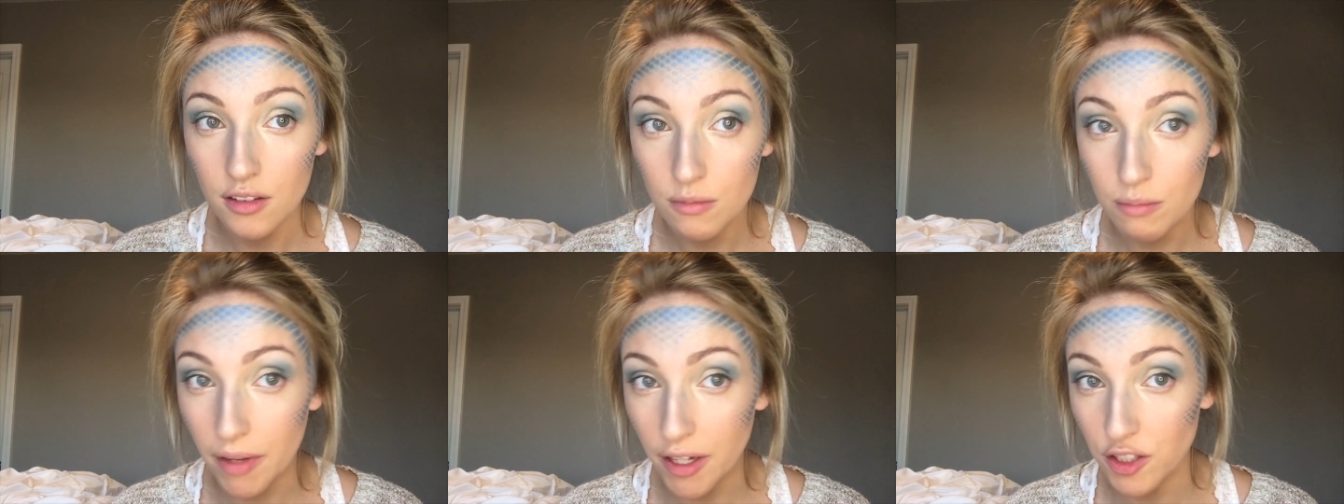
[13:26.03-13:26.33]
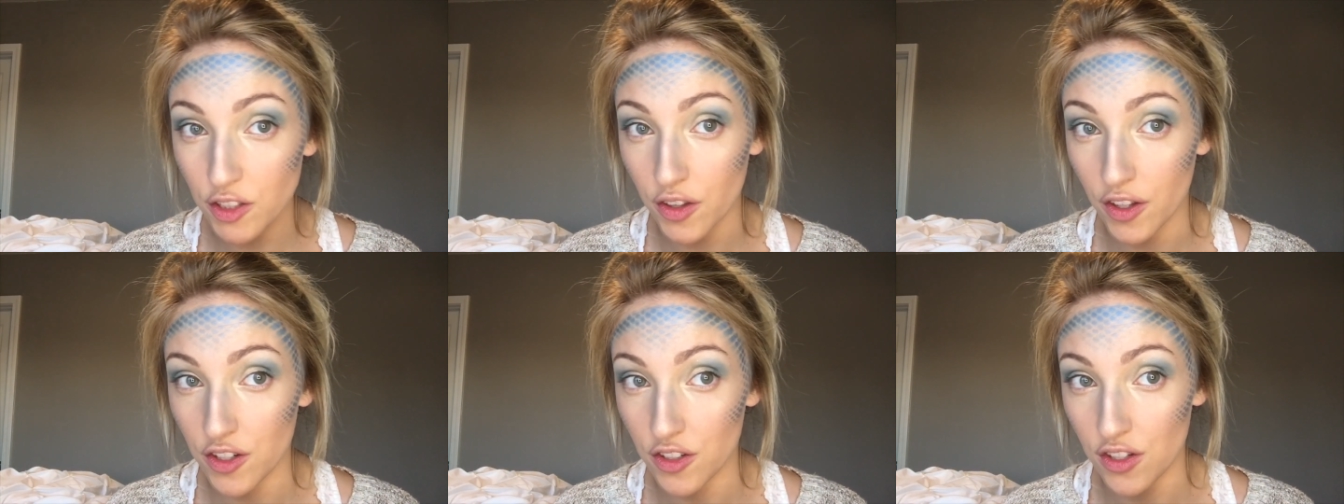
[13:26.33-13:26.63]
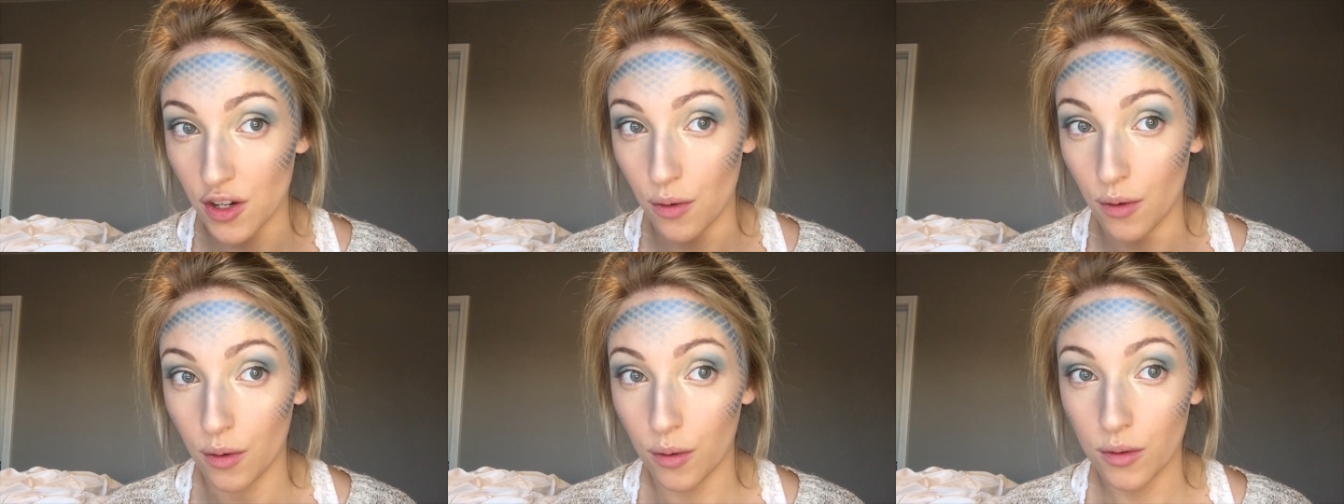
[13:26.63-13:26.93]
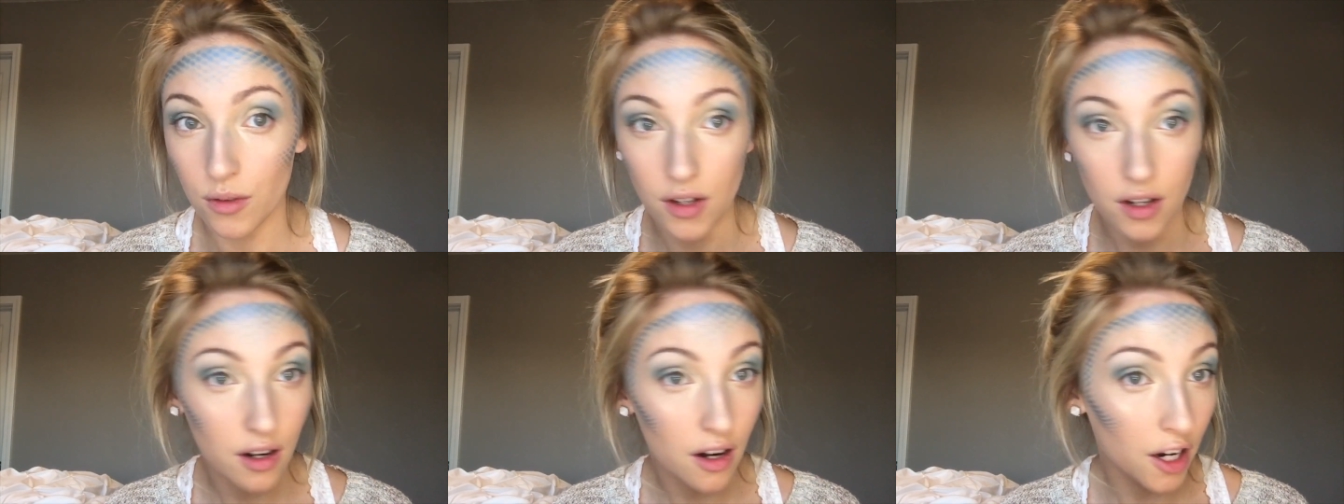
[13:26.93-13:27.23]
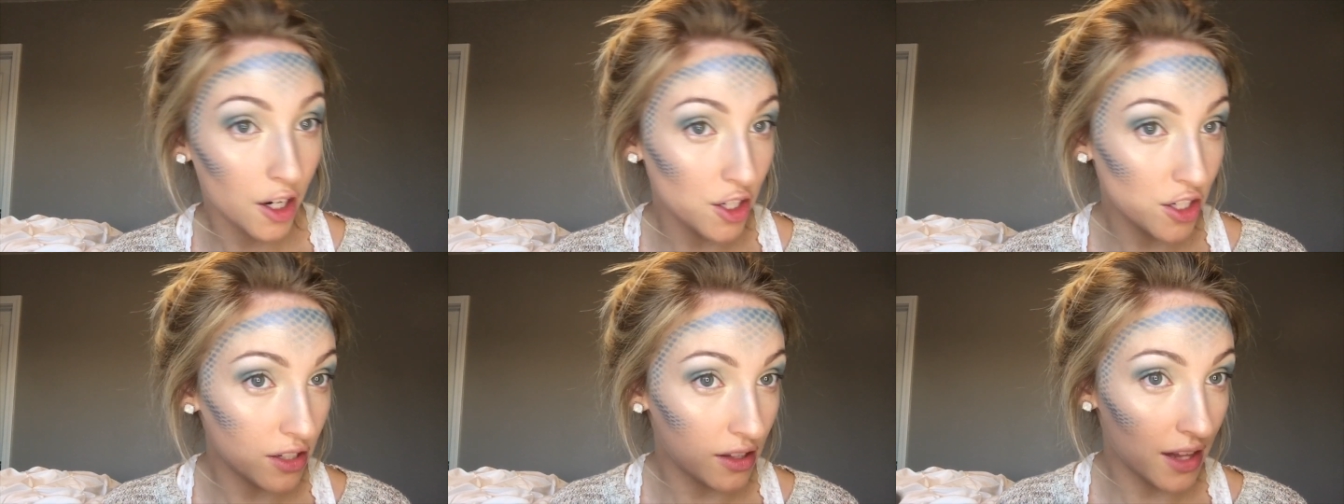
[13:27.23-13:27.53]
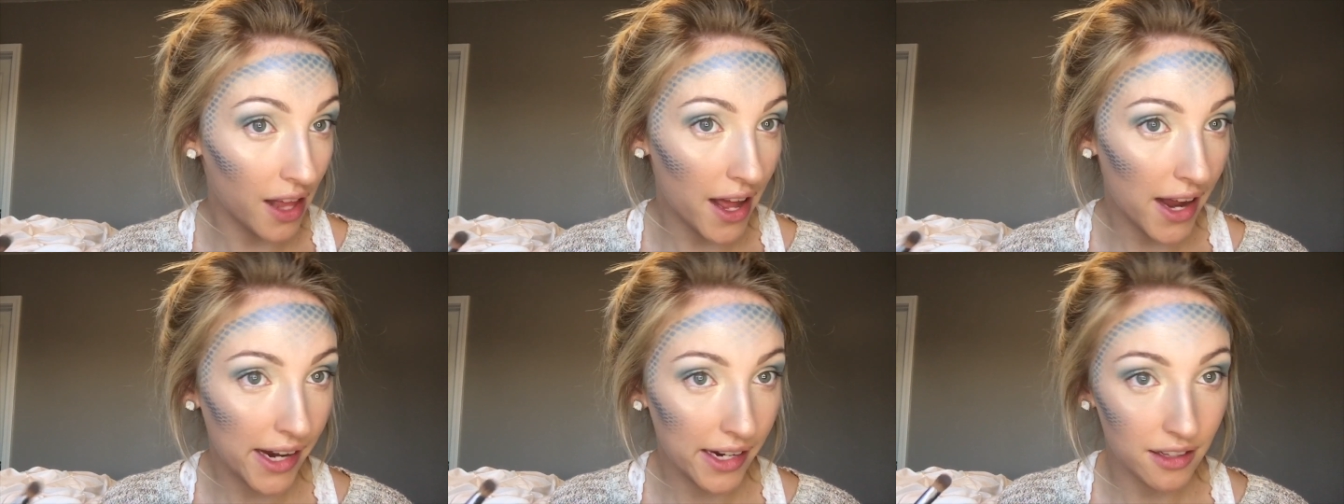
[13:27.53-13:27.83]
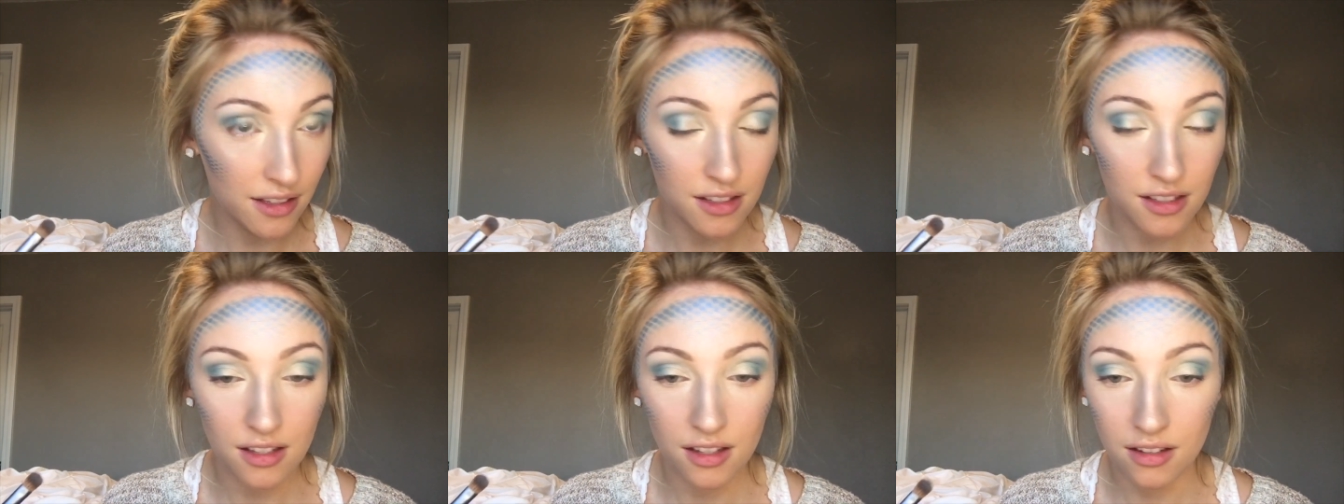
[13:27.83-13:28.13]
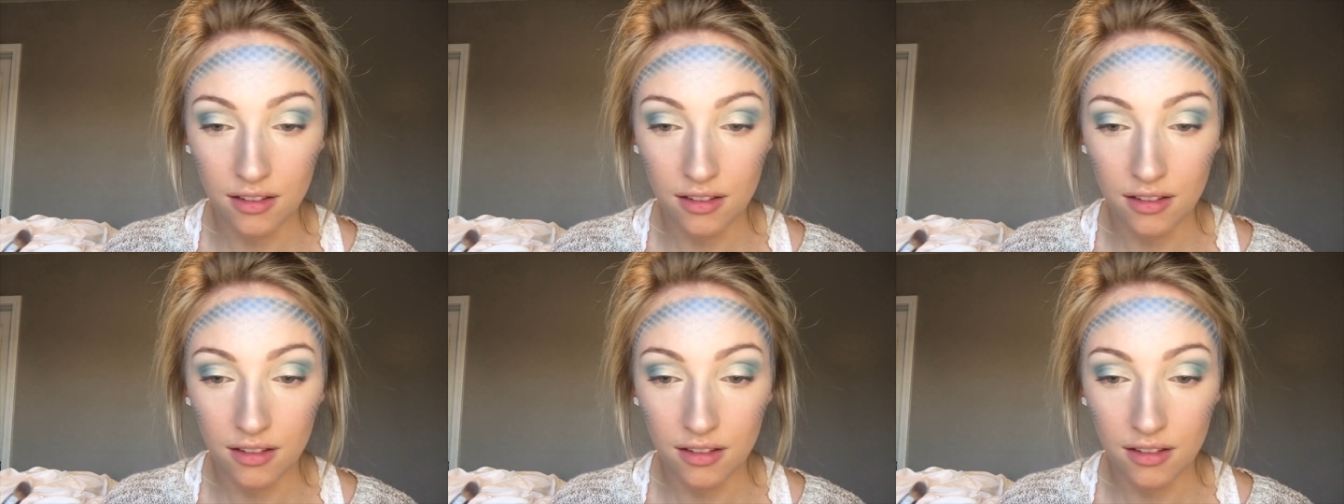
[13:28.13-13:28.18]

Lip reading: make sure there's no harsh lines.